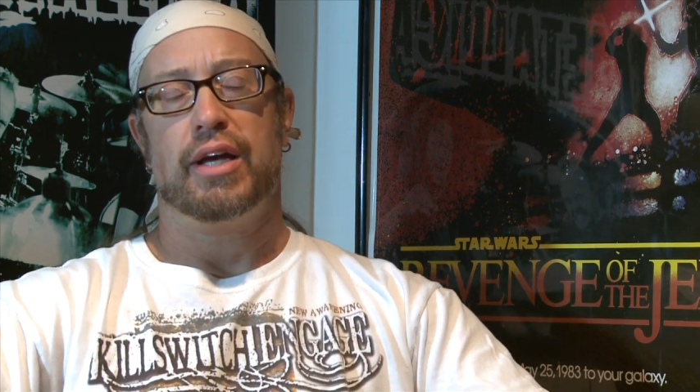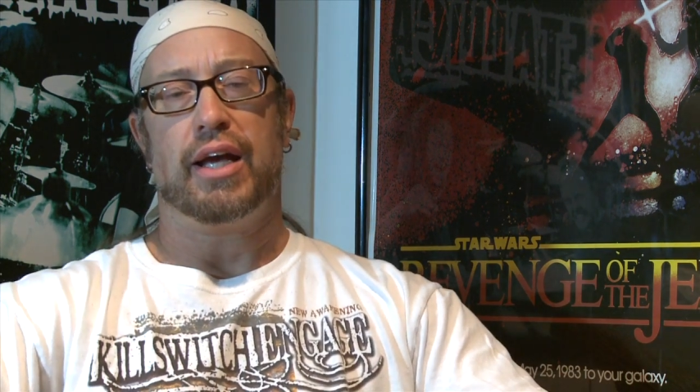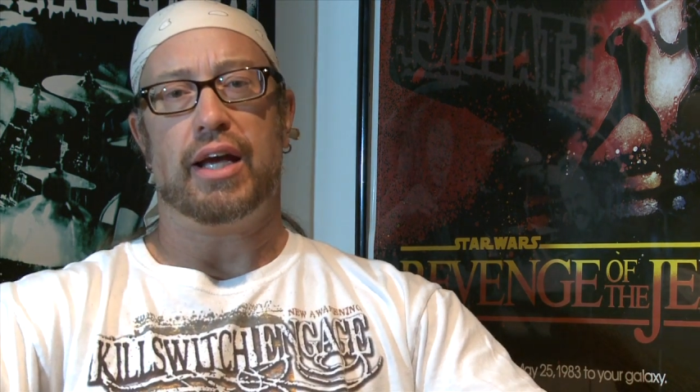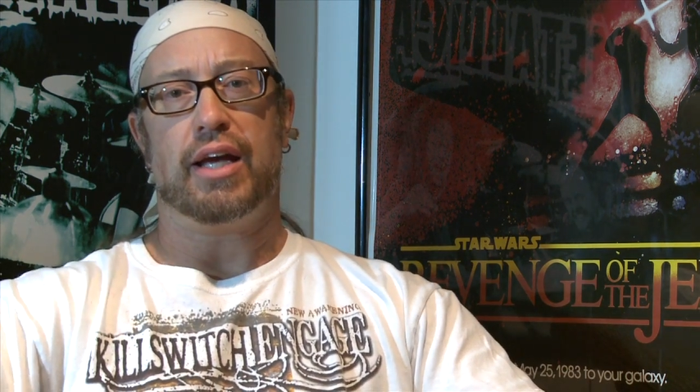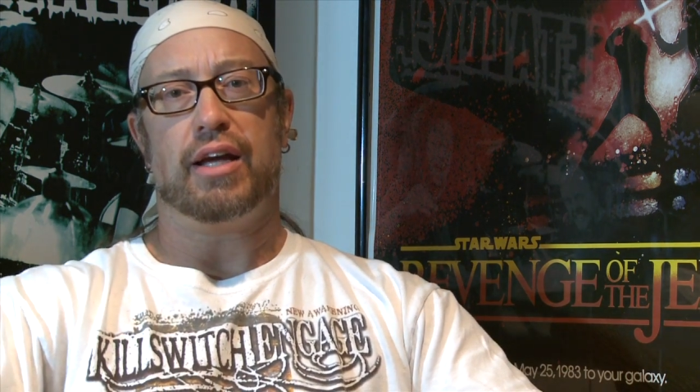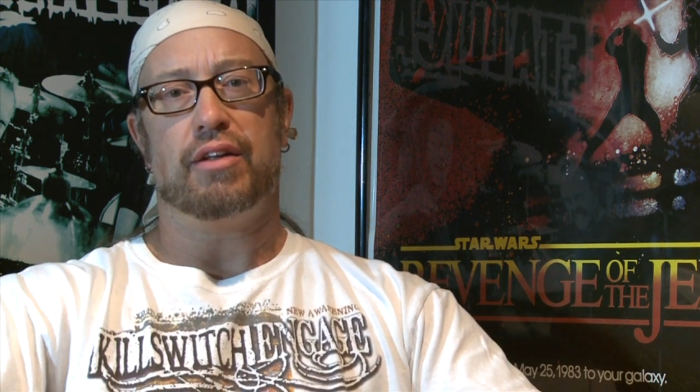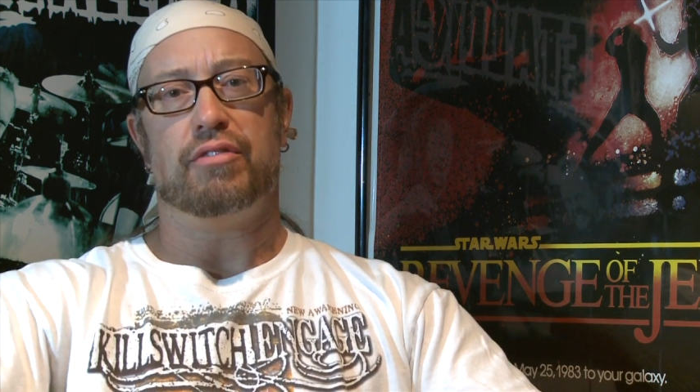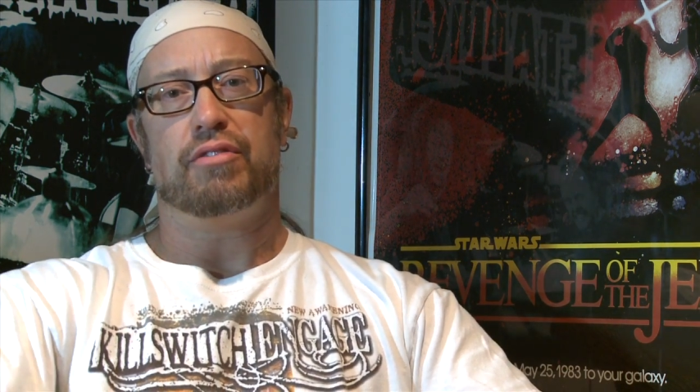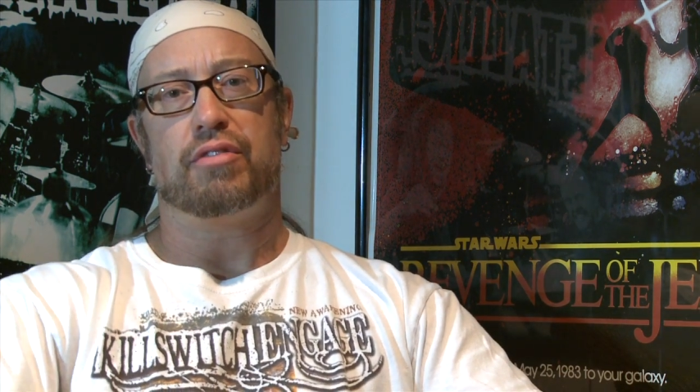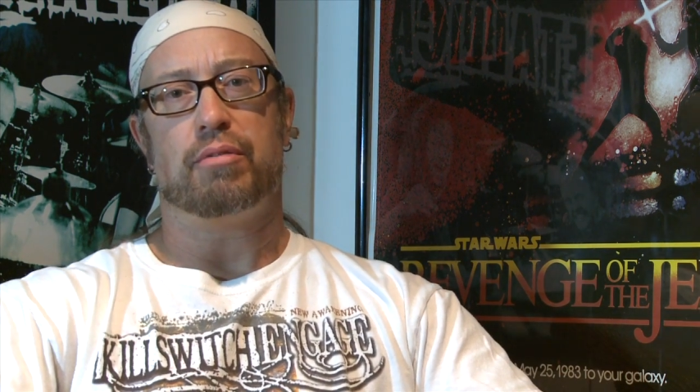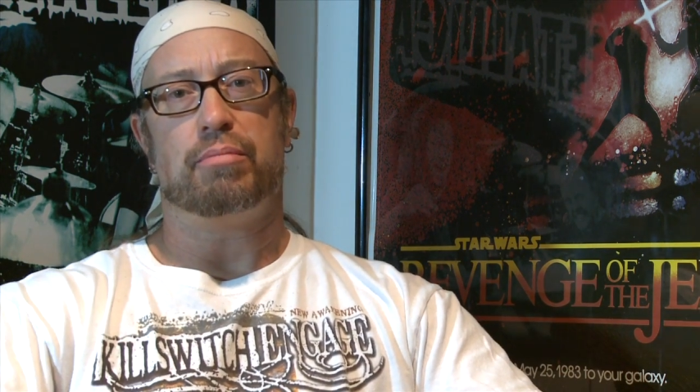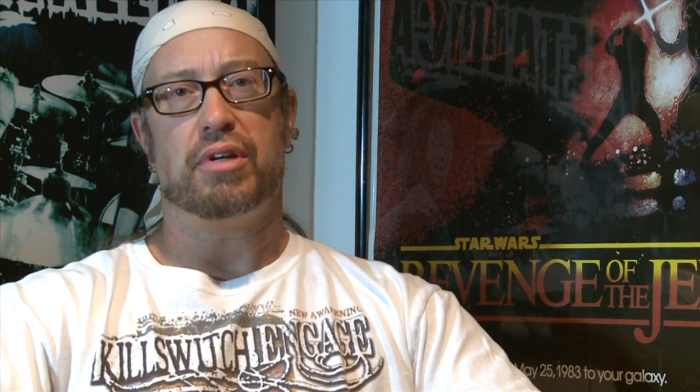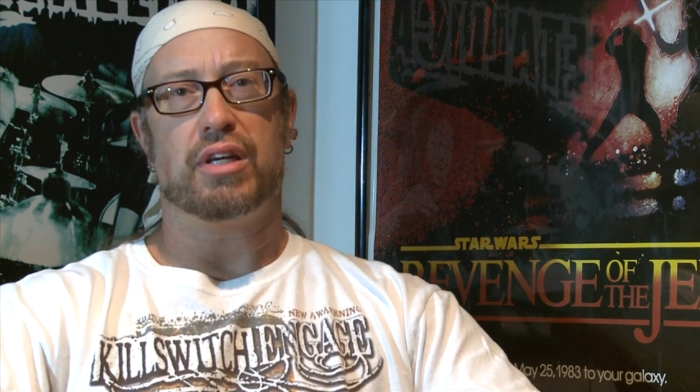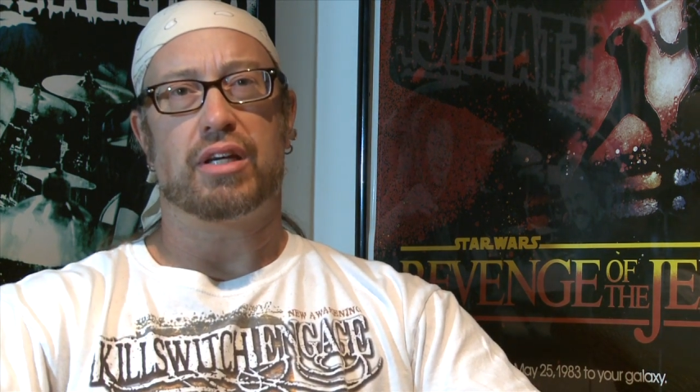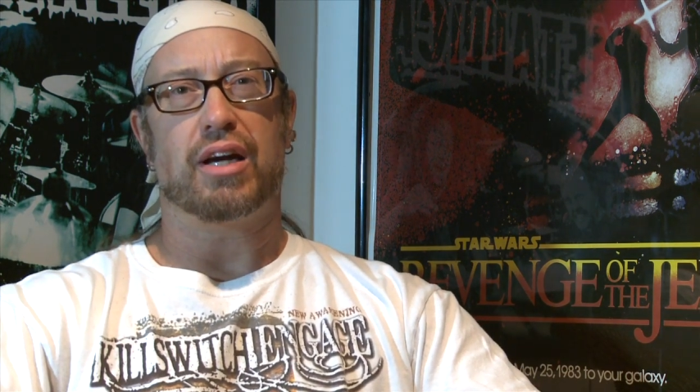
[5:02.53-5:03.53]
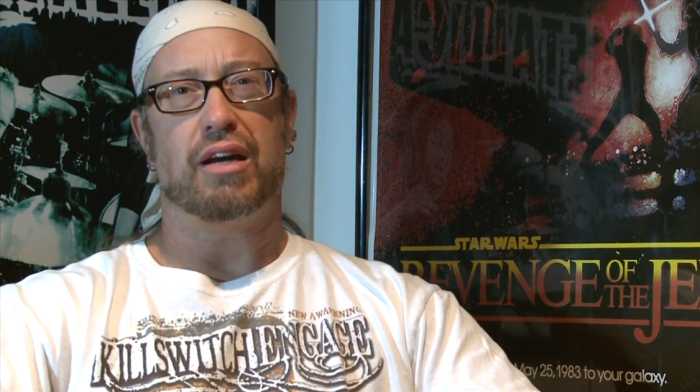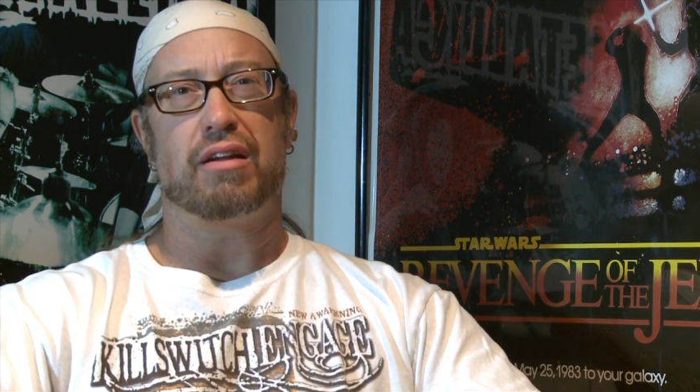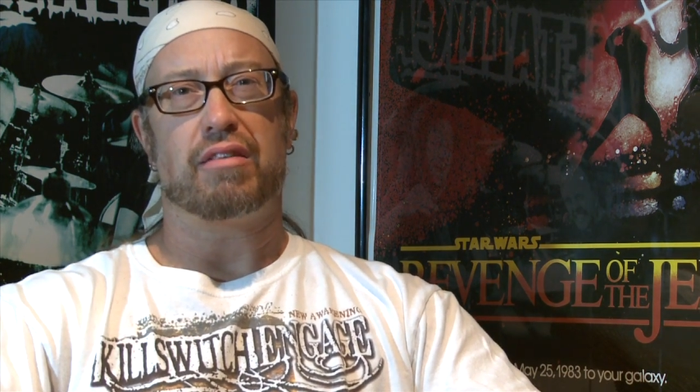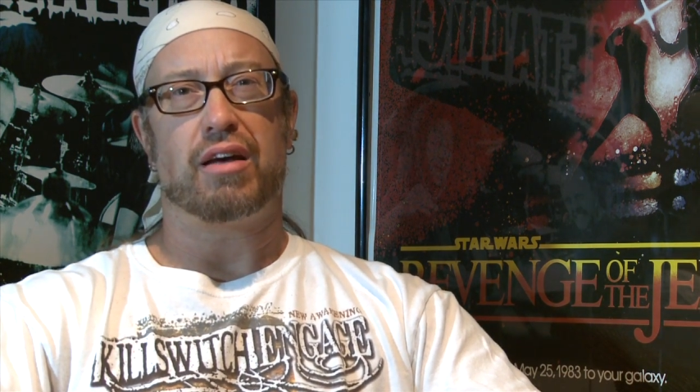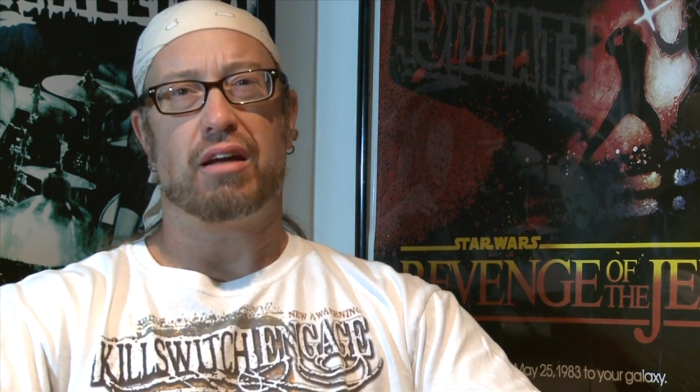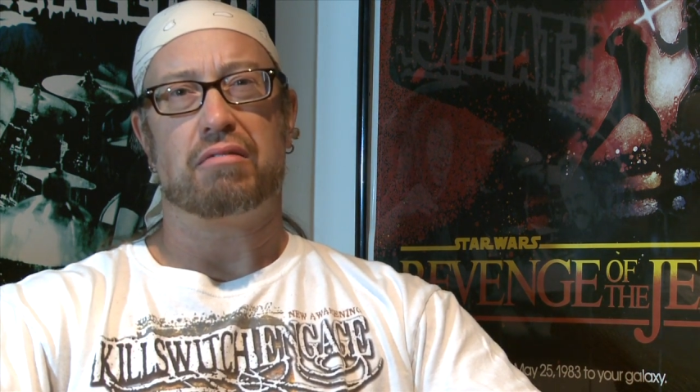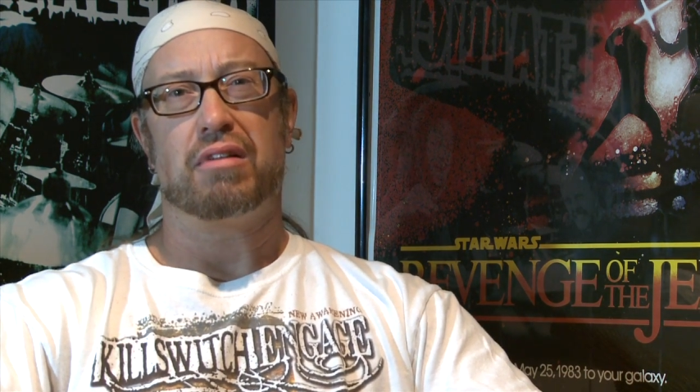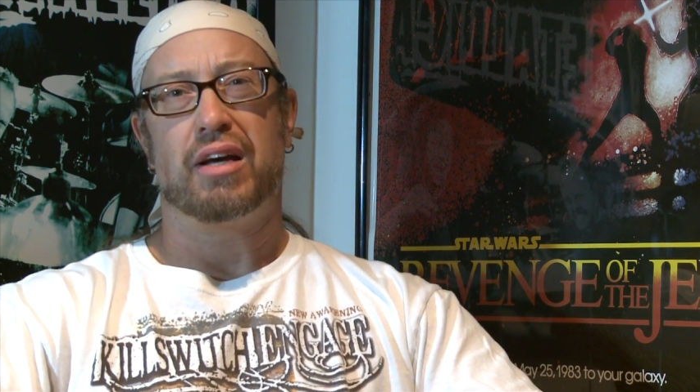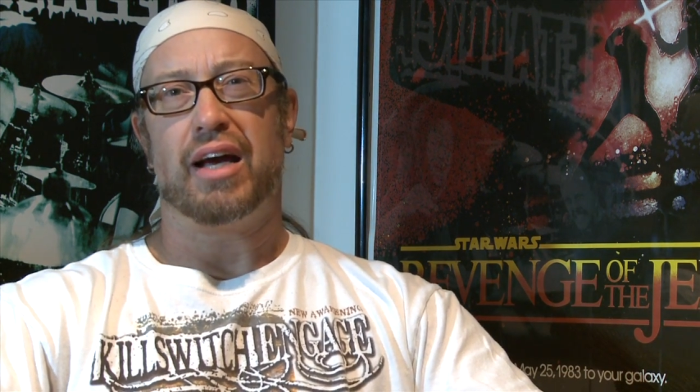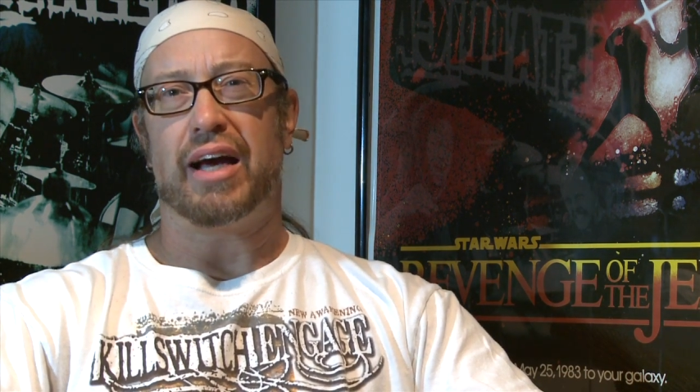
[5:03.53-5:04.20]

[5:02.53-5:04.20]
and to be kind of that,